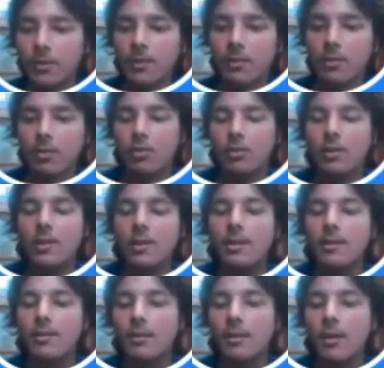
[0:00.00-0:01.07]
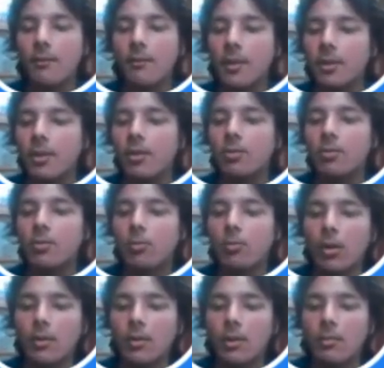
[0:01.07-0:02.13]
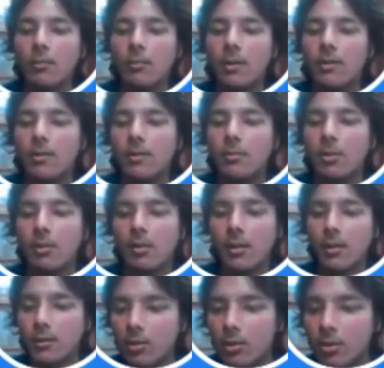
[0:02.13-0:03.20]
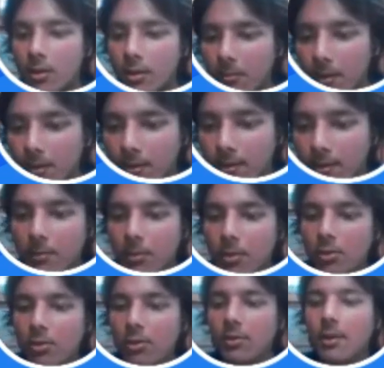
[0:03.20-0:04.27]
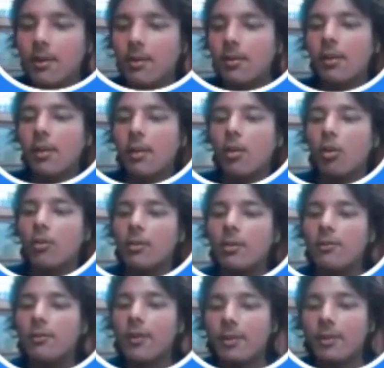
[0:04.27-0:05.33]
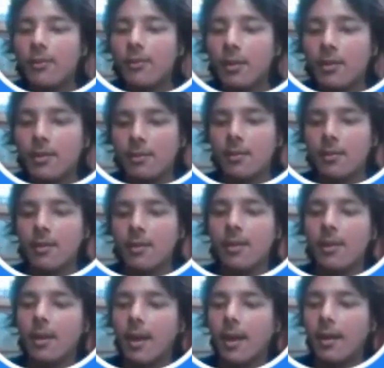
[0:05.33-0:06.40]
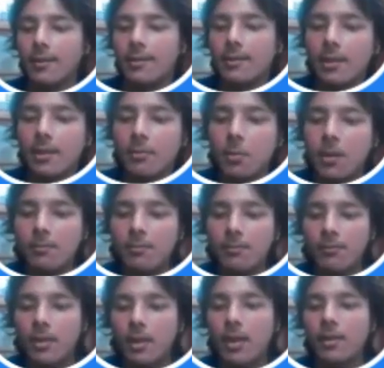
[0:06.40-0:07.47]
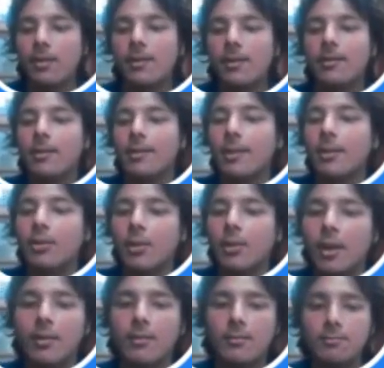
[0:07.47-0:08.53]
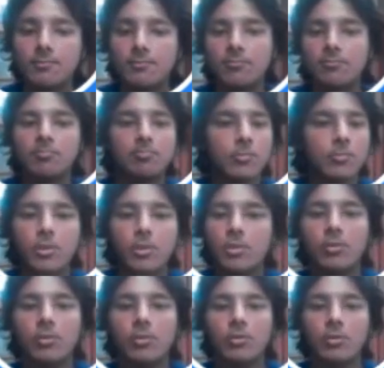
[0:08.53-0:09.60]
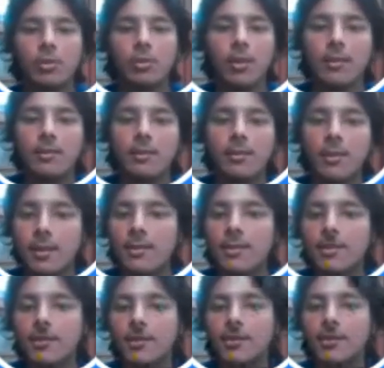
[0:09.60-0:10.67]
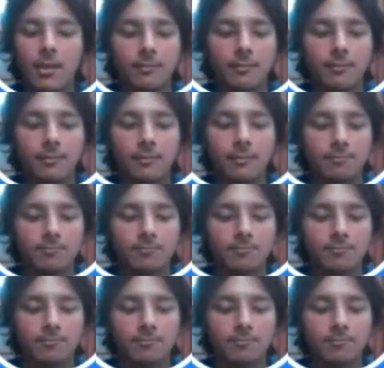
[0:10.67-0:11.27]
So Cliq has figured out what the reminder is about. So the reminder is about to send over the final figures at 6 p.m. and it's assigned to Ryan. So it's as easy as that.